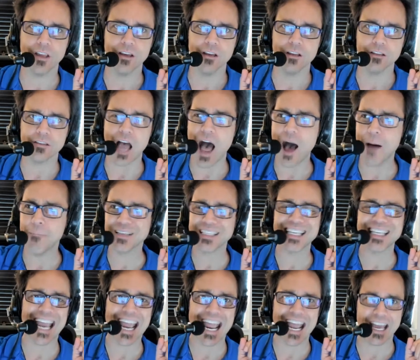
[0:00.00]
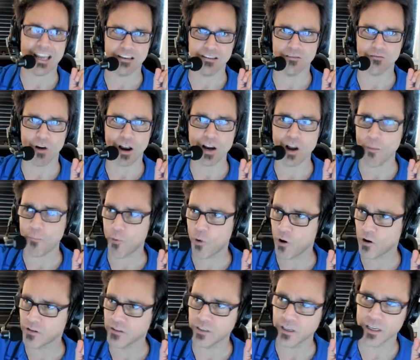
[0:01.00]
Thom McAn, right up
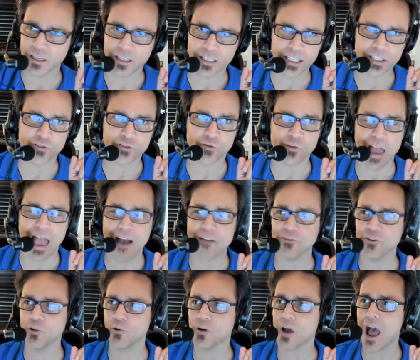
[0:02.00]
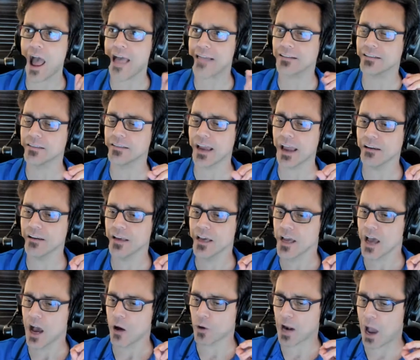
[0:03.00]
on uh, Eastern Avenue in Highlandtown.
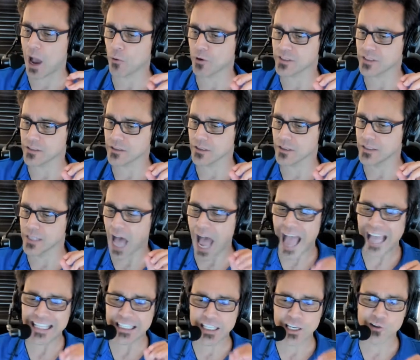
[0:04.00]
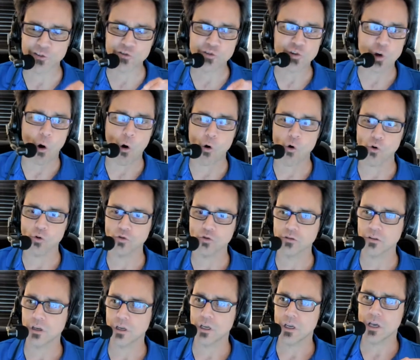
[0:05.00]
When I oh, was oh, yeah. nine years
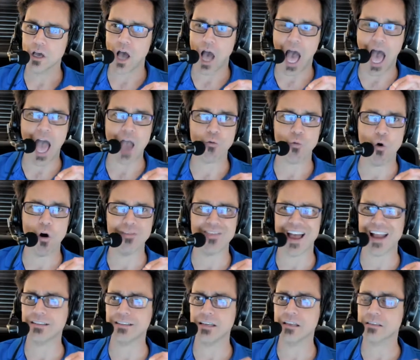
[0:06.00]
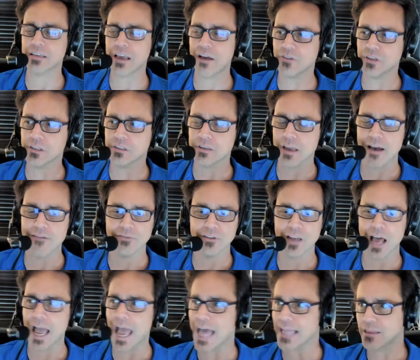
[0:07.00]
old, I won 1977.
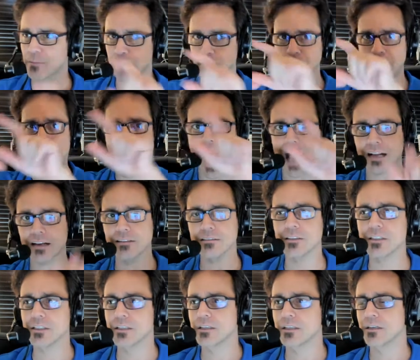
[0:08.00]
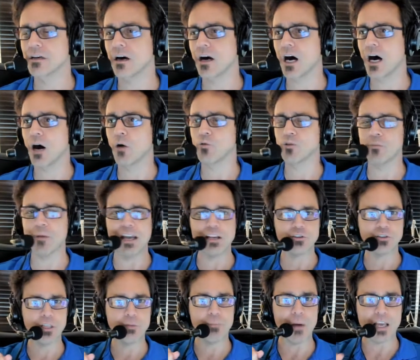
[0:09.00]
I had the plaque uh, with the
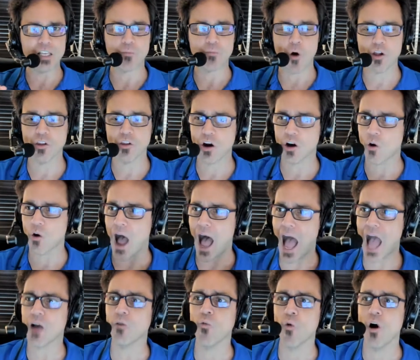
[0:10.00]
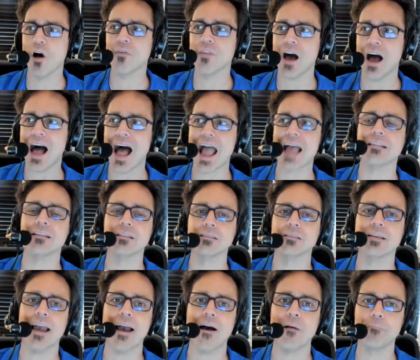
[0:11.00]
Major League Baseball logo. I won the
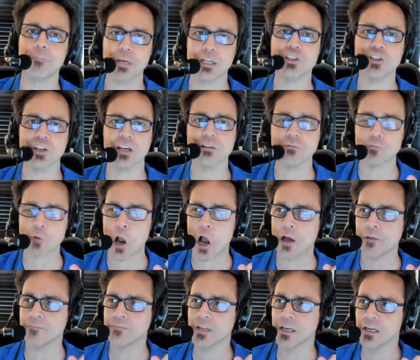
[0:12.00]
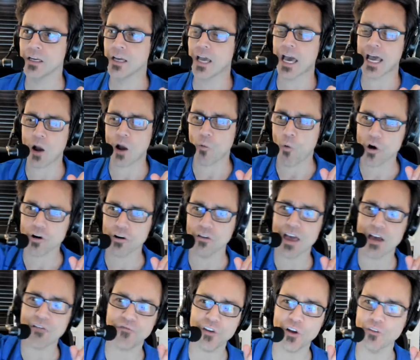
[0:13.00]
Highlandtown pitch, hit, and run, and I won on
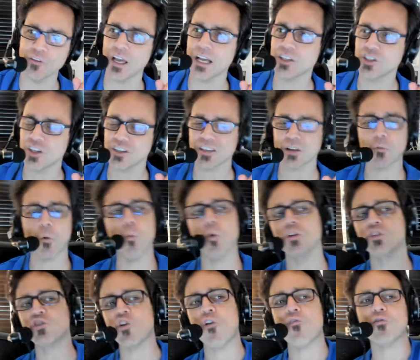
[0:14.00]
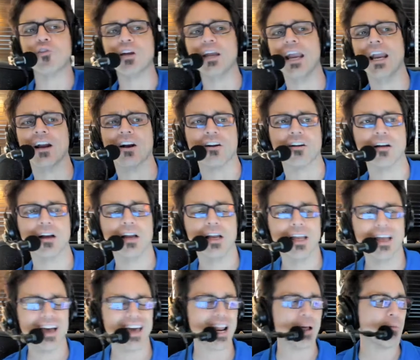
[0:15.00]
that field. And she's like, Well, what's over here?
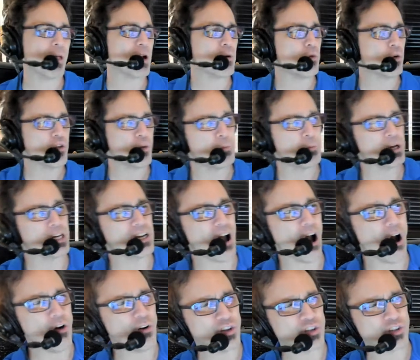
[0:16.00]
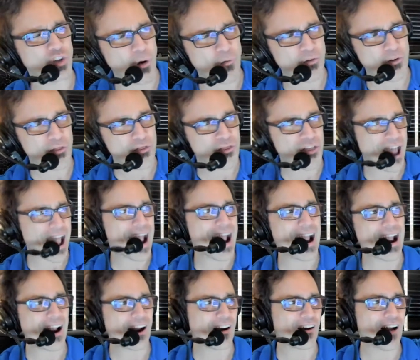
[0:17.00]
And I'm like, Well, the pagoda's over
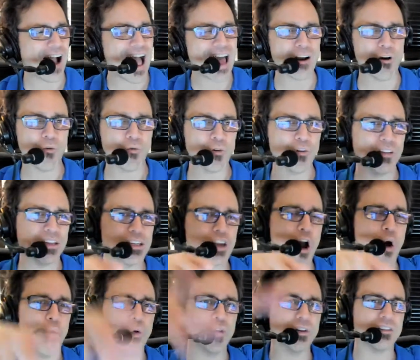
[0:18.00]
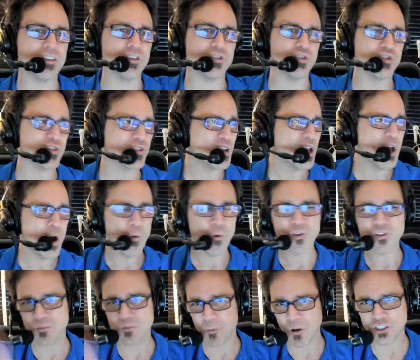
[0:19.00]
there. I don't really know what this is. Well,
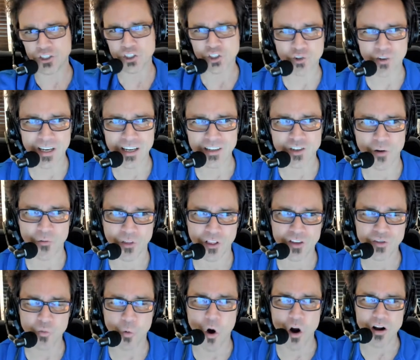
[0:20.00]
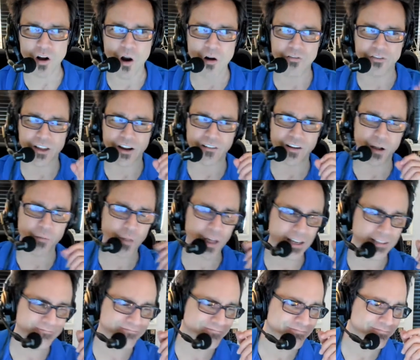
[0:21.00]
there's a bunch of trees over there. Let's walk over there. And I'm
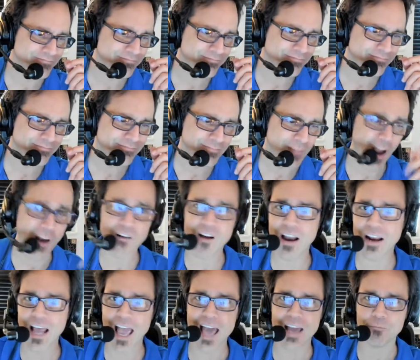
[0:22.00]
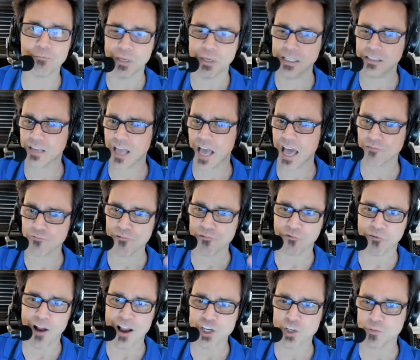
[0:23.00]
like, all right, I had a pizza, I had a
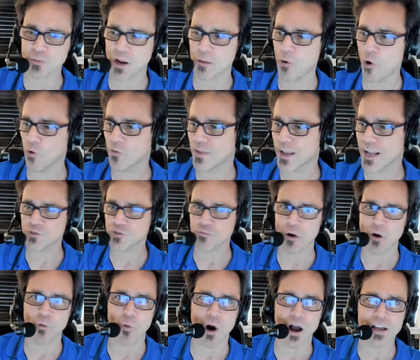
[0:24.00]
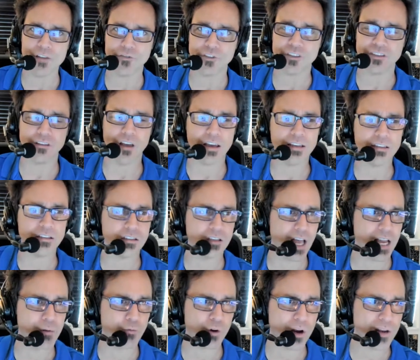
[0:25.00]
refreshment. I'm holding my wife. It's a nice
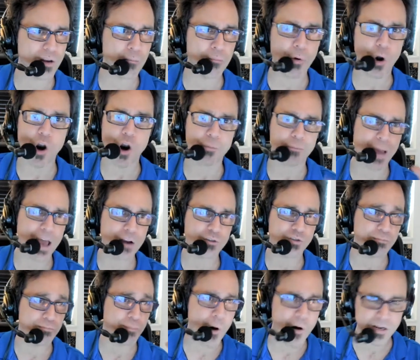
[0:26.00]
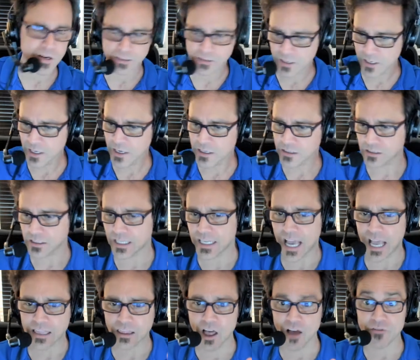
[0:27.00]
night. We're out in the park, Patterson Park, and city
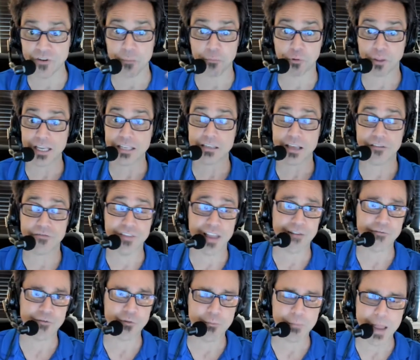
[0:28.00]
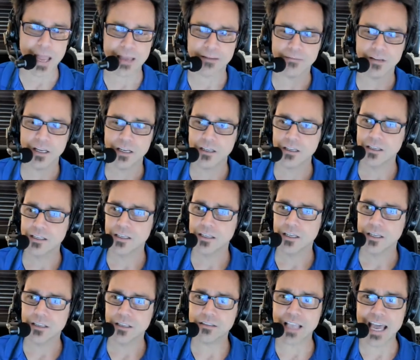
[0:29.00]
I love, in a place I've never been.
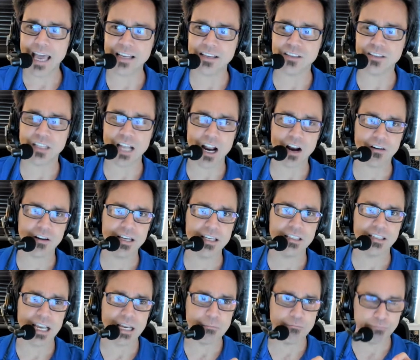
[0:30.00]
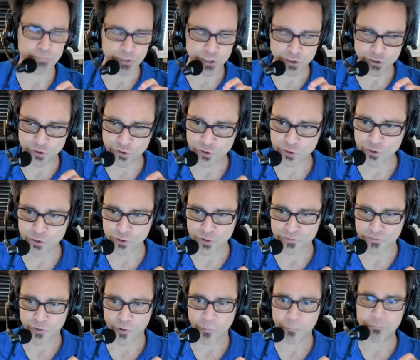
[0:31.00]
Dennis, there is a
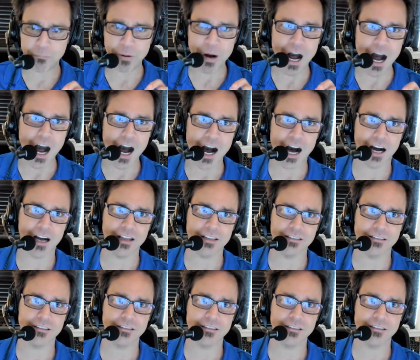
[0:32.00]
beautiful pond